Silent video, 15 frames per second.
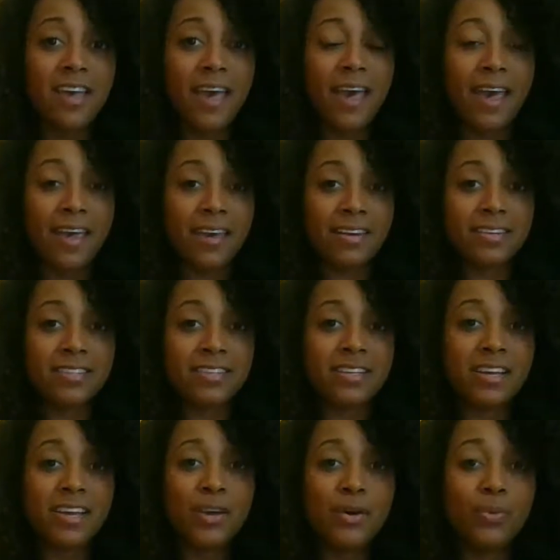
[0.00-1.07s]
And
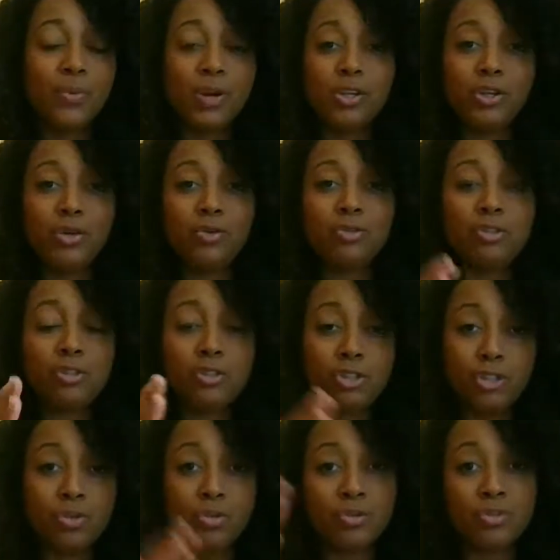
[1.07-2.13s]
when you
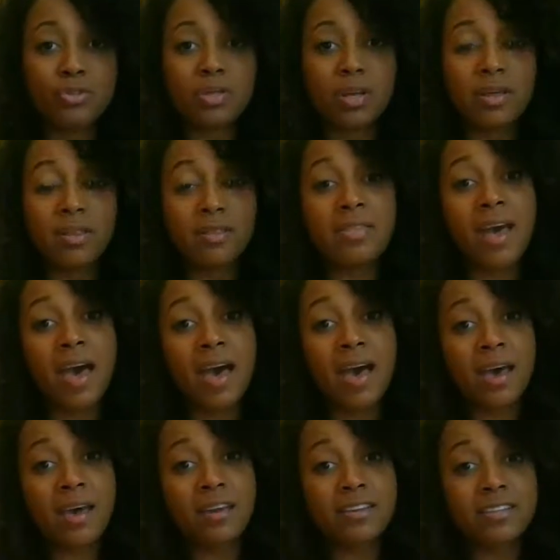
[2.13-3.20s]
choose
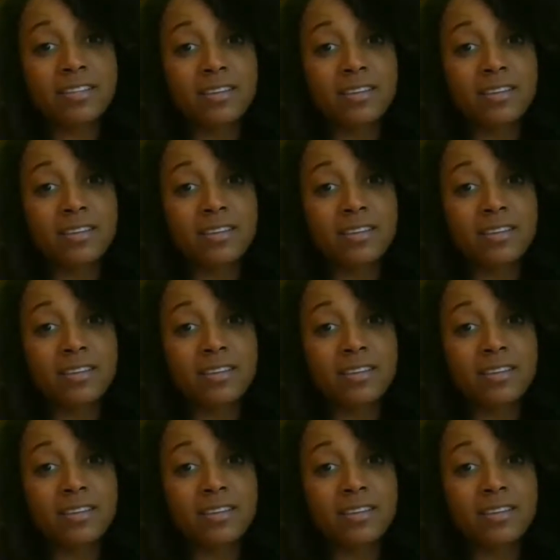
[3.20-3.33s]
that,